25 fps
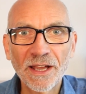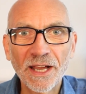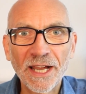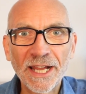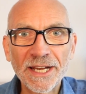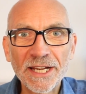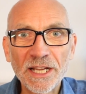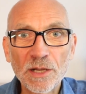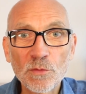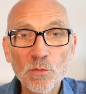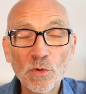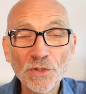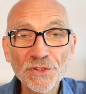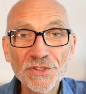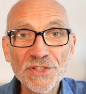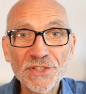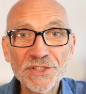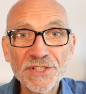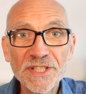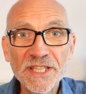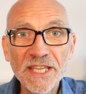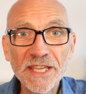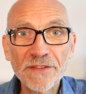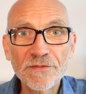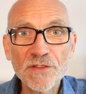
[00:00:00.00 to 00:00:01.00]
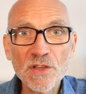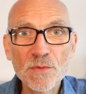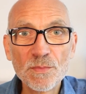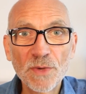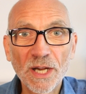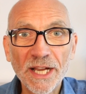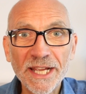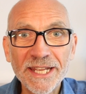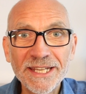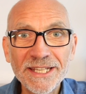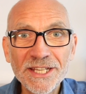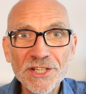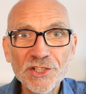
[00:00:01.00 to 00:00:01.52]
and I wanted to give you
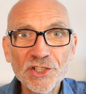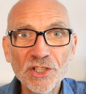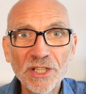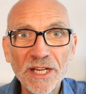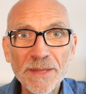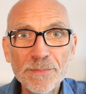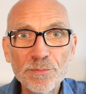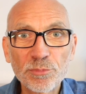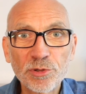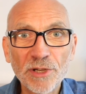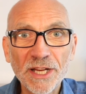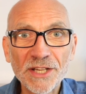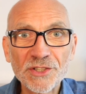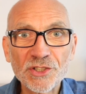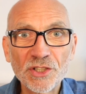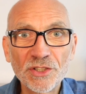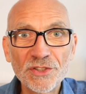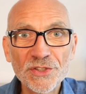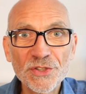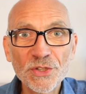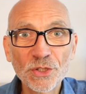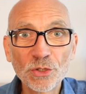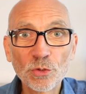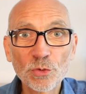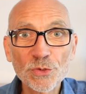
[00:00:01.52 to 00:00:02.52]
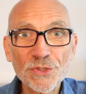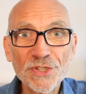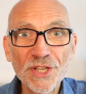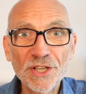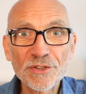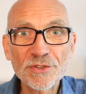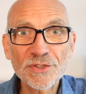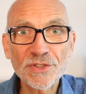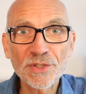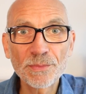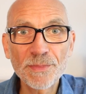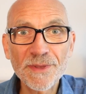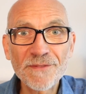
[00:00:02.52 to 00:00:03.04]
my initial impressions and
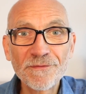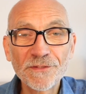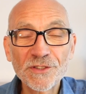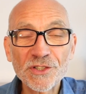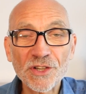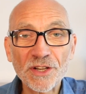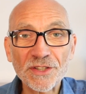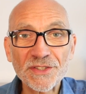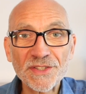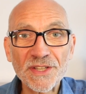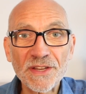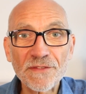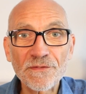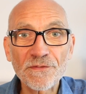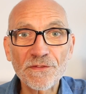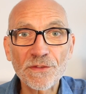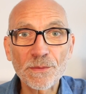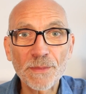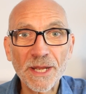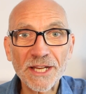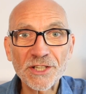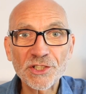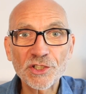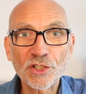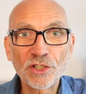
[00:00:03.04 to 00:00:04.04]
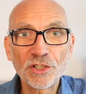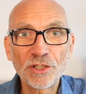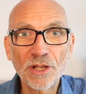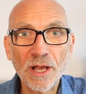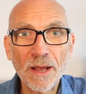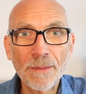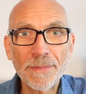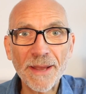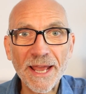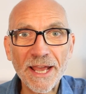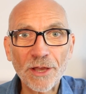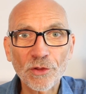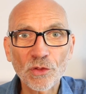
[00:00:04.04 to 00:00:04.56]
also some interesting information
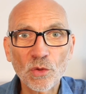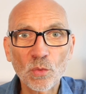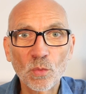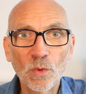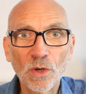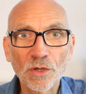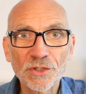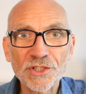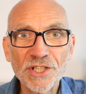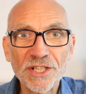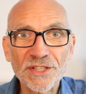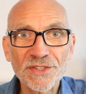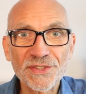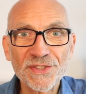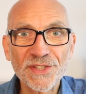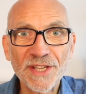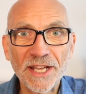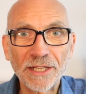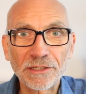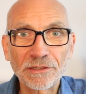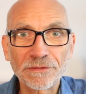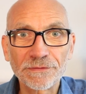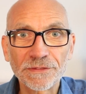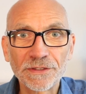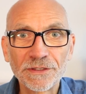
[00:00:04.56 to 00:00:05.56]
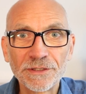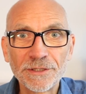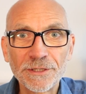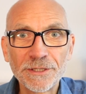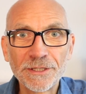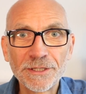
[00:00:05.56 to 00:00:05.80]
about the watch itself.